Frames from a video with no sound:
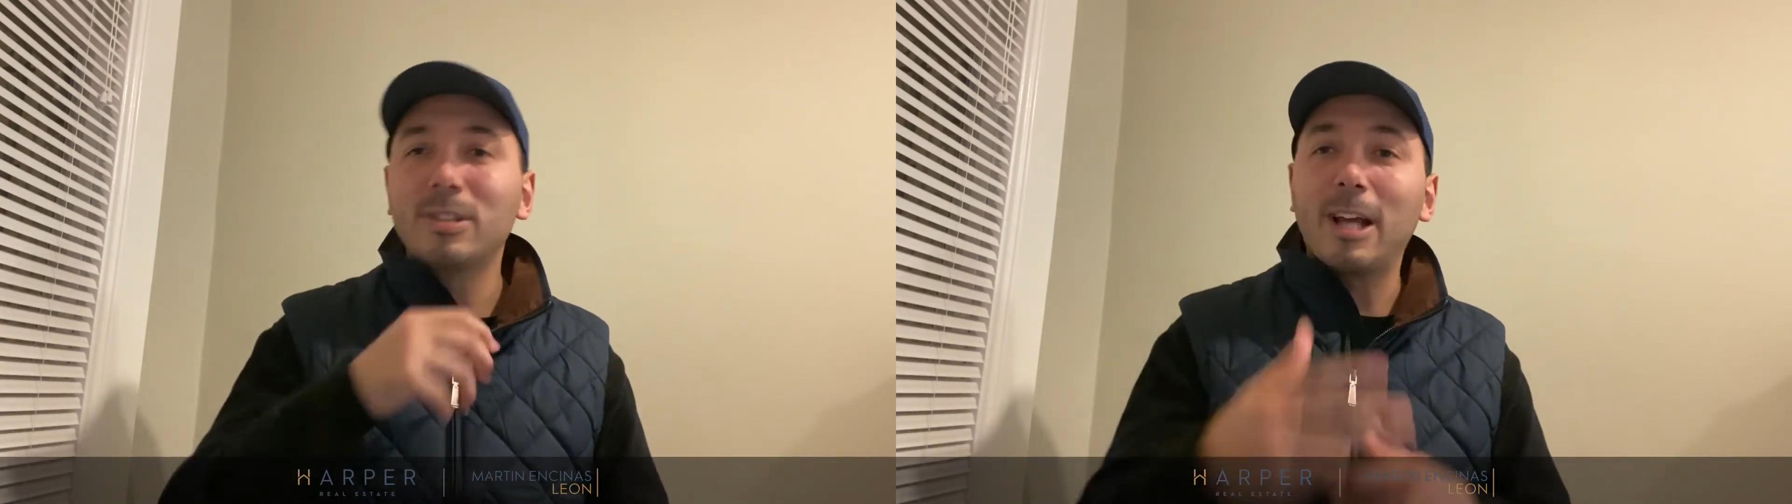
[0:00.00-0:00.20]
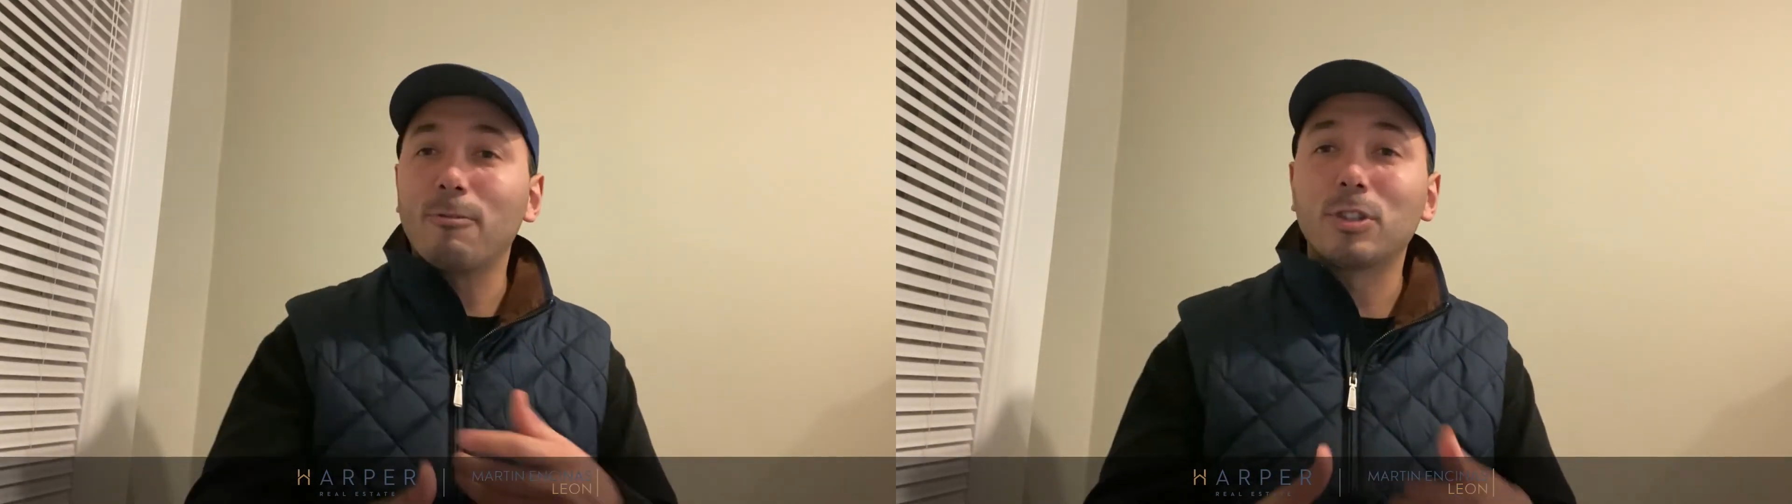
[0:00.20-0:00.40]

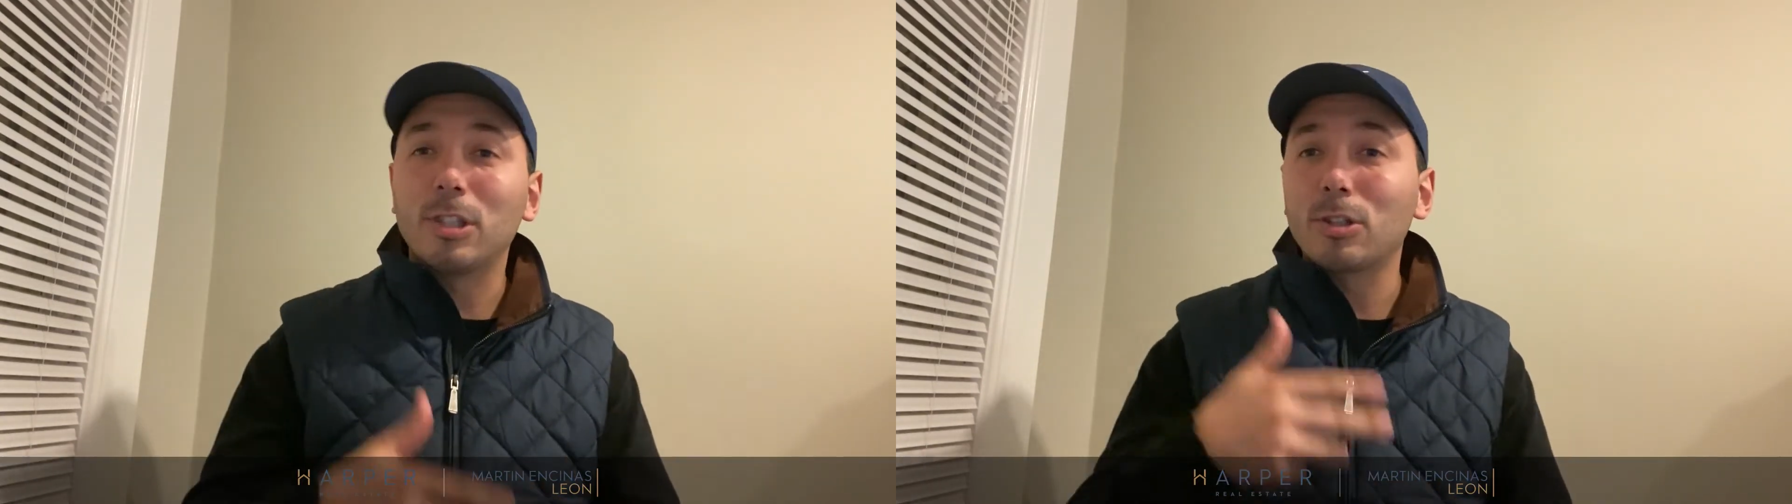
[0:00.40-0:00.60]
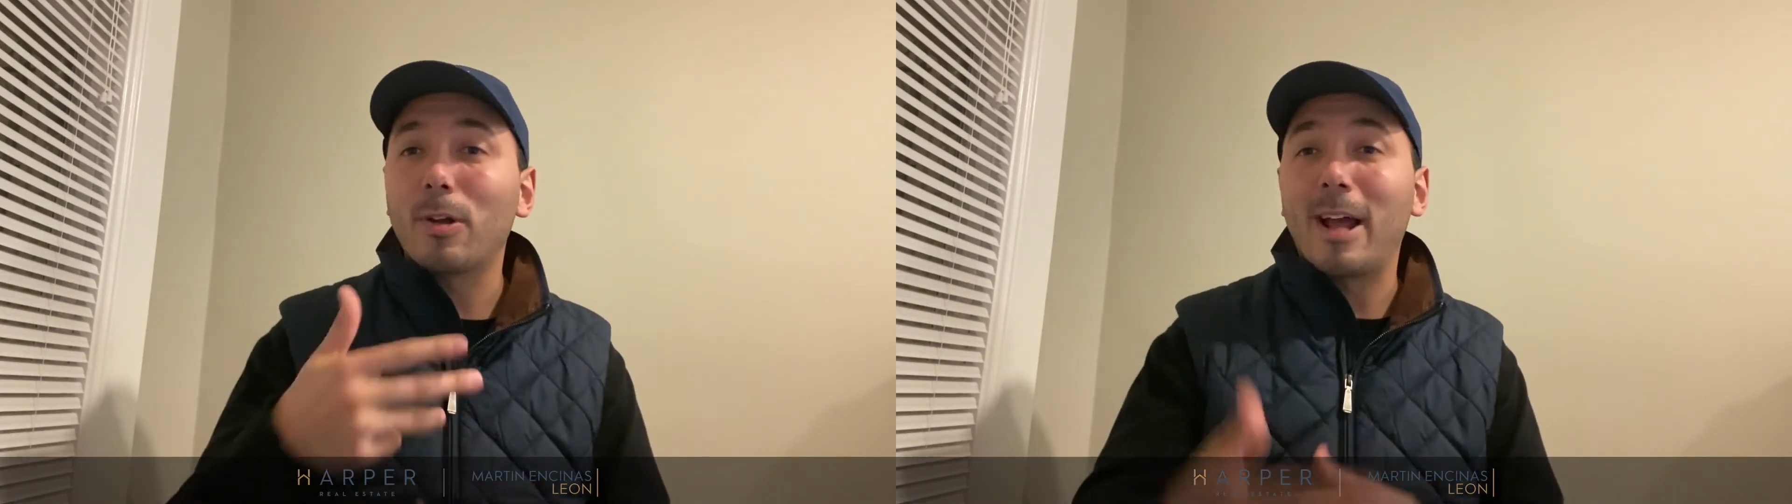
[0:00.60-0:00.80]
San
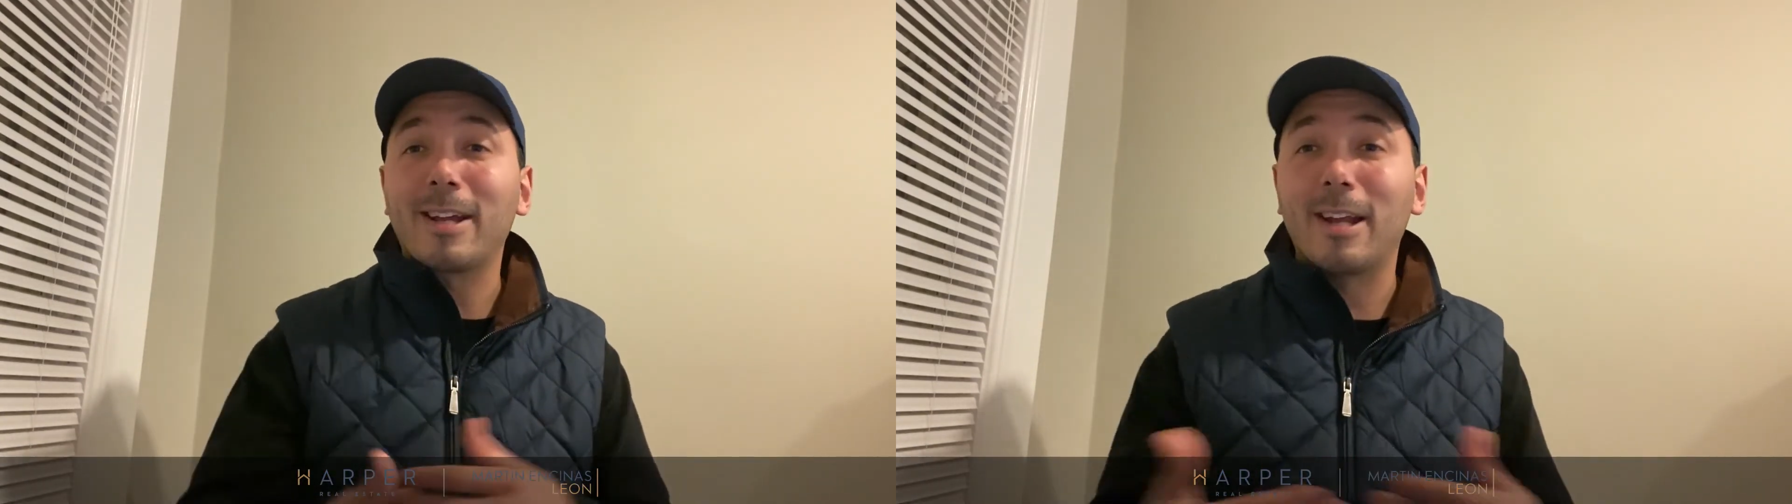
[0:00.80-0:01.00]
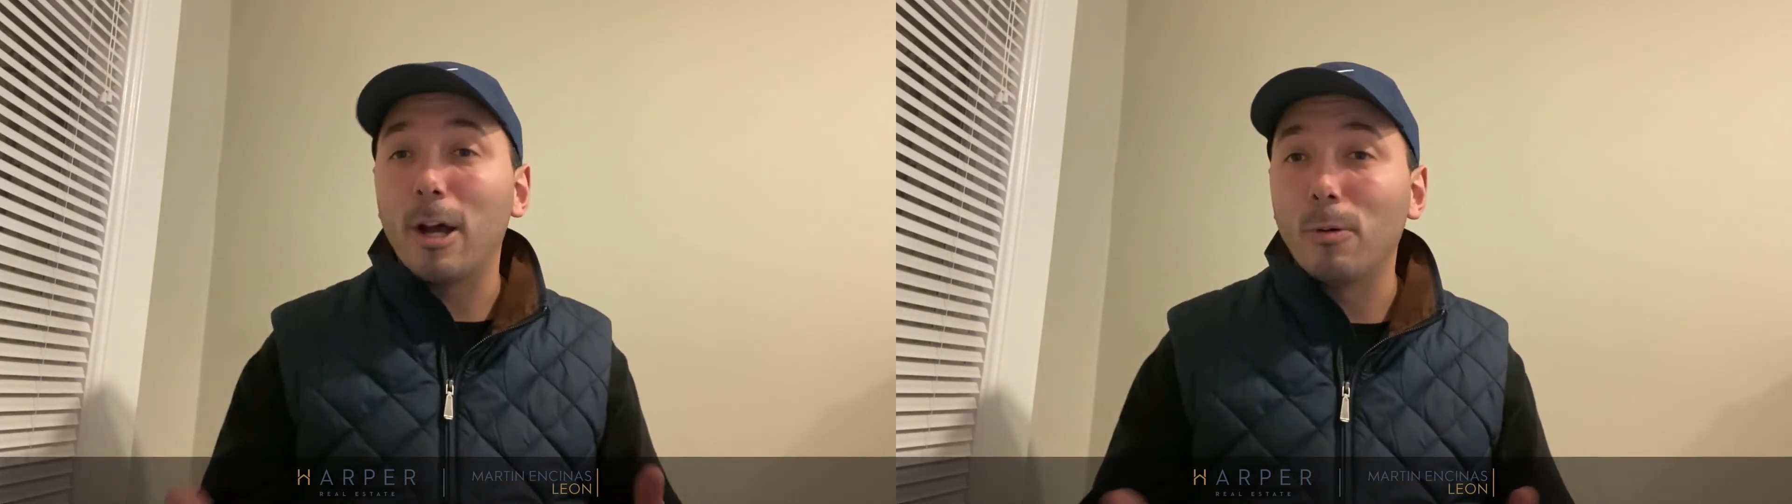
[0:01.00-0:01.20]
Francisco that
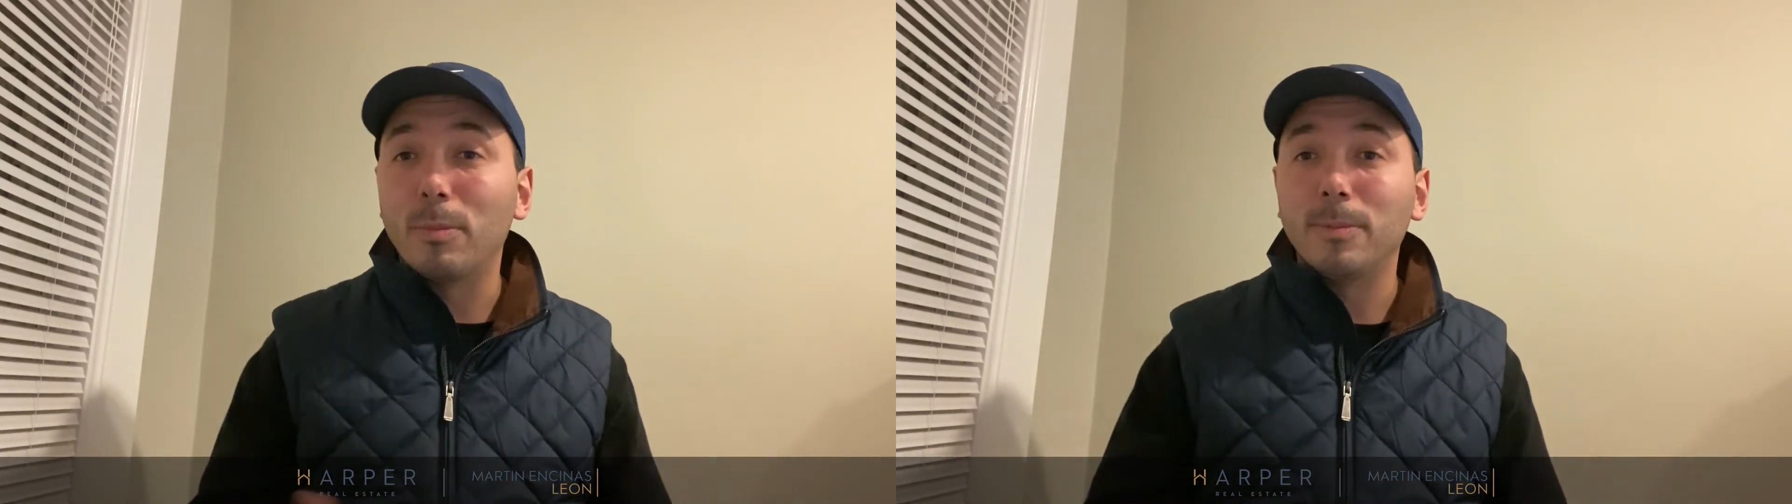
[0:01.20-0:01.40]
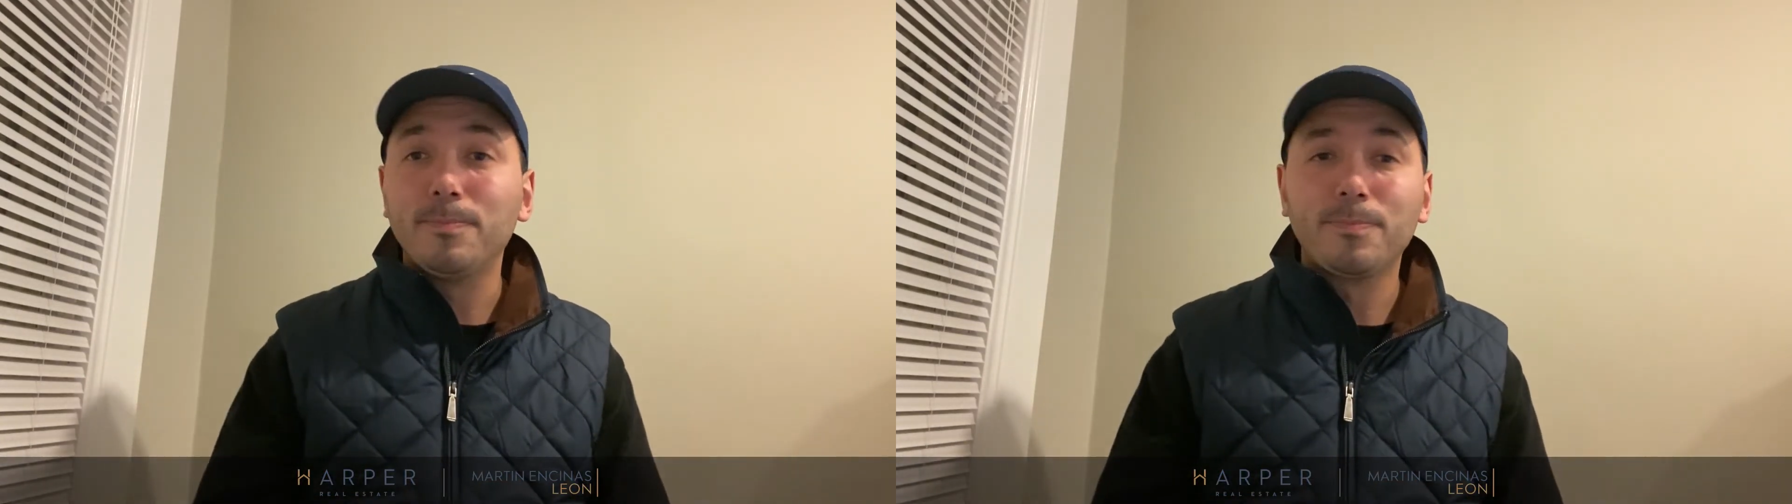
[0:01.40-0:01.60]
can help
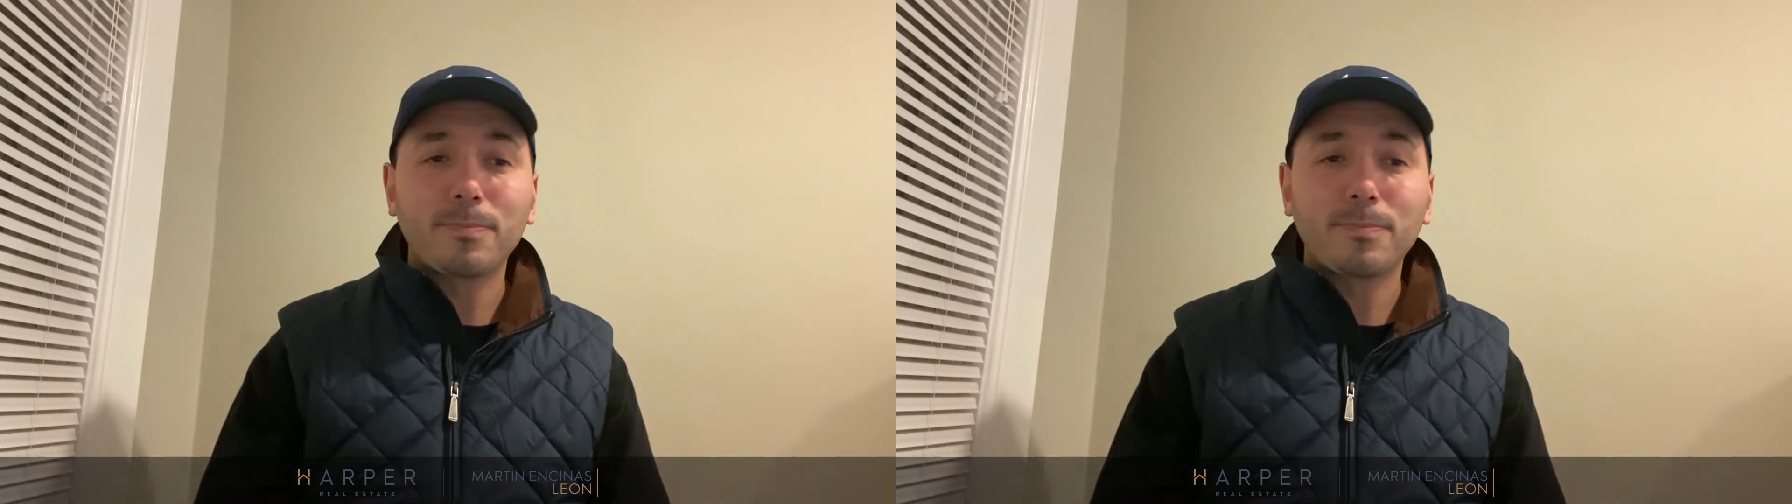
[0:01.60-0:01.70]
me.